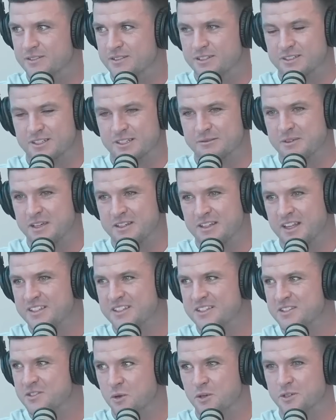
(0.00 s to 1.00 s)
And I was like, man,
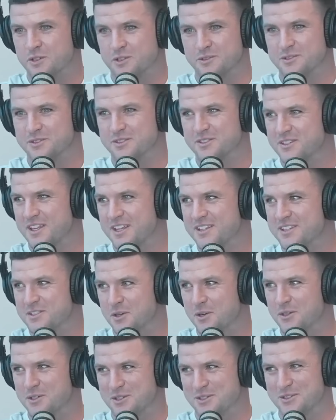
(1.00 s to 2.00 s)
that's not a good stat.
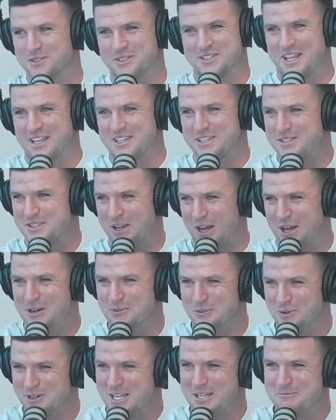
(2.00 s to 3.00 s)
You
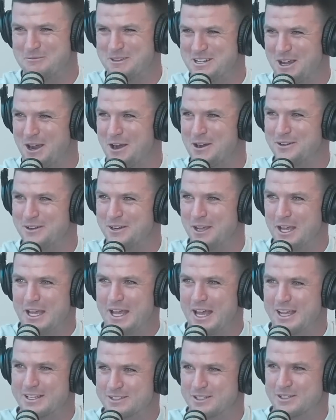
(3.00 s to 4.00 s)
don't want to be known
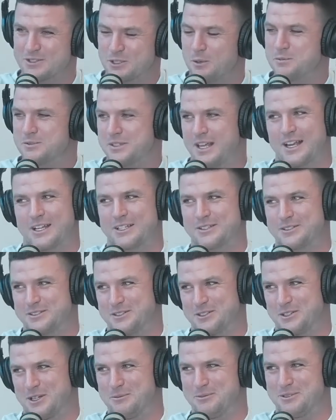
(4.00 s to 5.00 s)
as the top tackler in
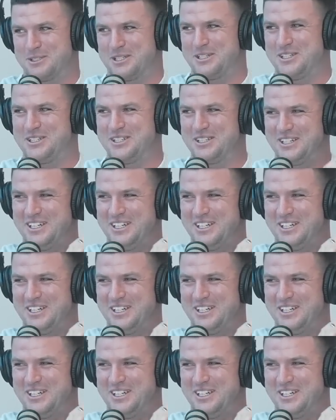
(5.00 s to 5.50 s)
the competition.